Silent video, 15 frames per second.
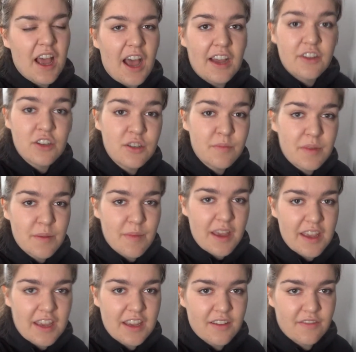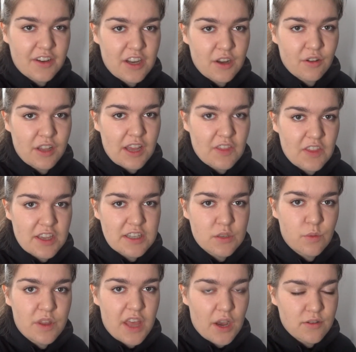I couldn't be making a video like this
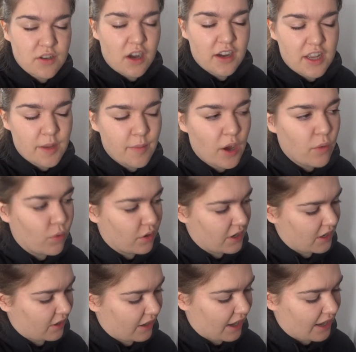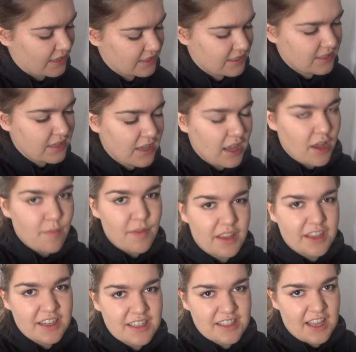without talking about Warrior Cats
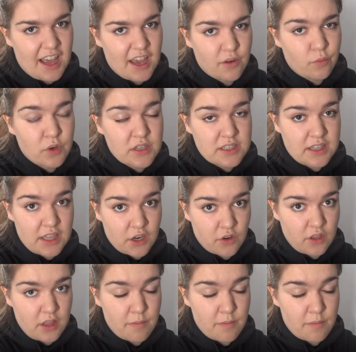because that was literally